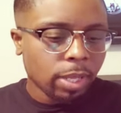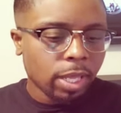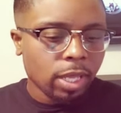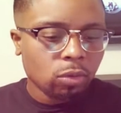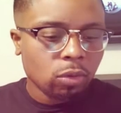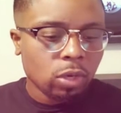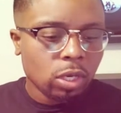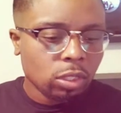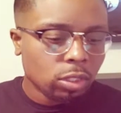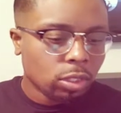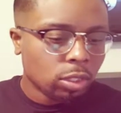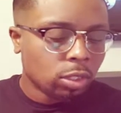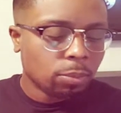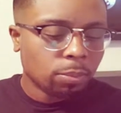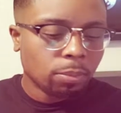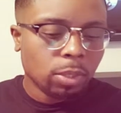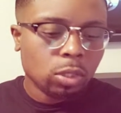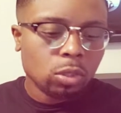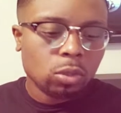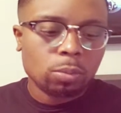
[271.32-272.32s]
background,
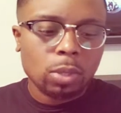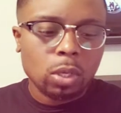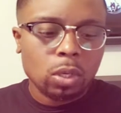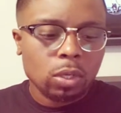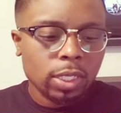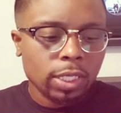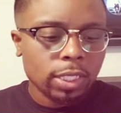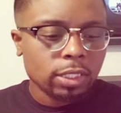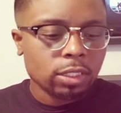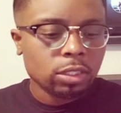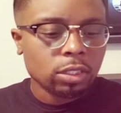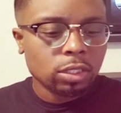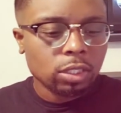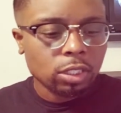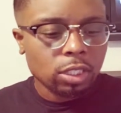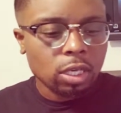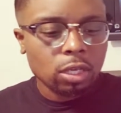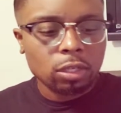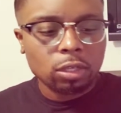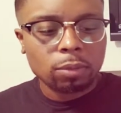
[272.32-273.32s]
LaMelo Ball is the
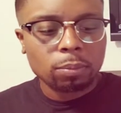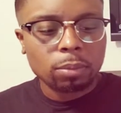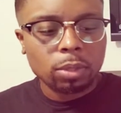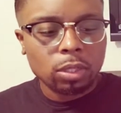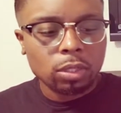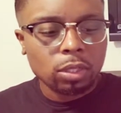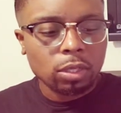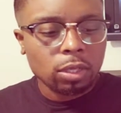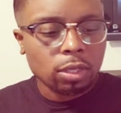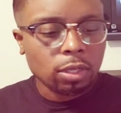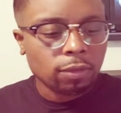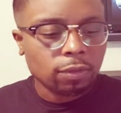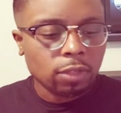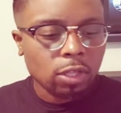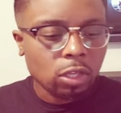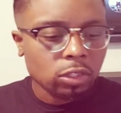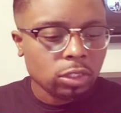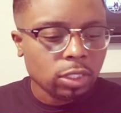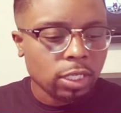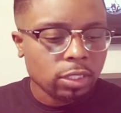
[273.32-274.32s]
younger brother of
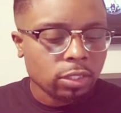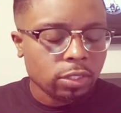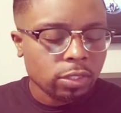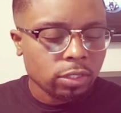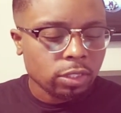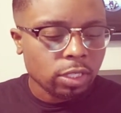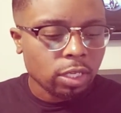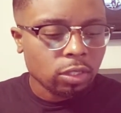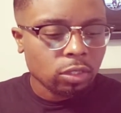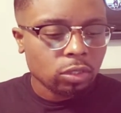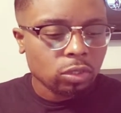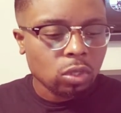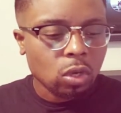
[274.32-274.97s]
Los Angeles Lakers